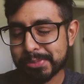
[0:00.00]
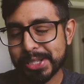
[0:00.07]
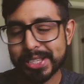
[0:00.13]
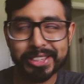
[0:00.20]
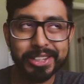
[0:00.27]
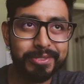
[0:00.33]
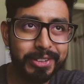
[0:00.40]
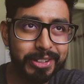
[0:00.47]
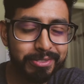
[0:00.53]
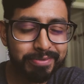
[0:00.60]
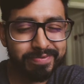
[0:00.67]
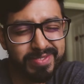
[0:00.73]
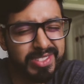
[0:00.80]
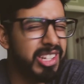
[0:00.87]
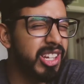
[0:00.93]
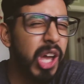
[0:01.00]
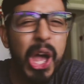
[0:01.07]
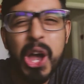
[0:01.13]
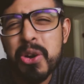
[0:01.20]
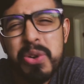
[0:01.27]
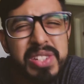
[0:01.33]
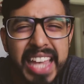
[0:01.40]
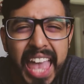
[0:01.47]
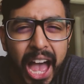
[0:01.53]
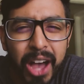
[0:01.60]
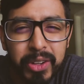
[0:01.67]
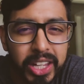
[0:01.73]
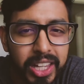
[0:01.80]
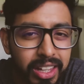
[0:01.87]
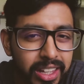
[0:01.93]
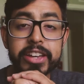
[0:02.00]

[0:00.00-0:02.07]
but you know, who's counting.